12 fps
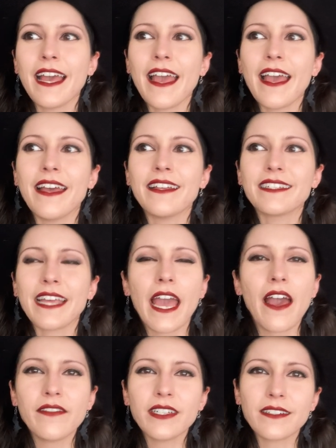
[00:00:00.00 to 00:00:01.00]
and I
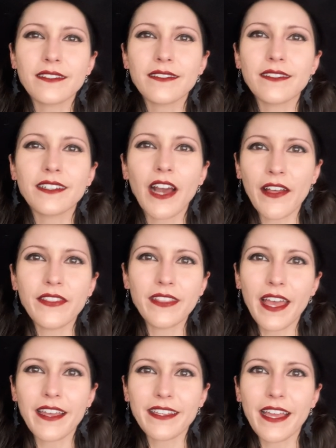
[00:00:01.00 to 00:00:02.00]
haven't gotten
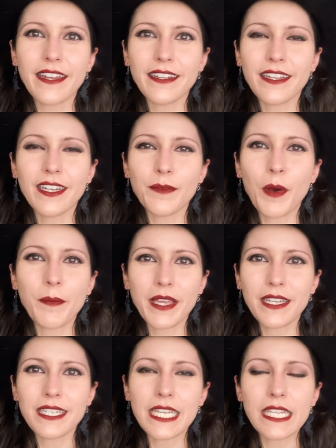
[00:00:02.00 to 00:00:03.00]
that yet in a
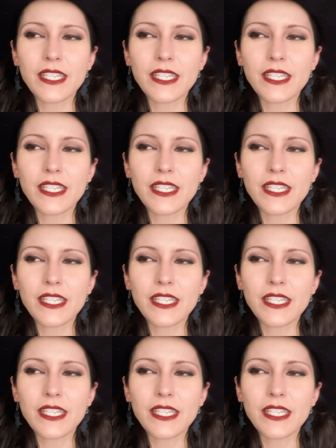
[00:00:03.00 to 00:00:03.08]
pumpkin tea.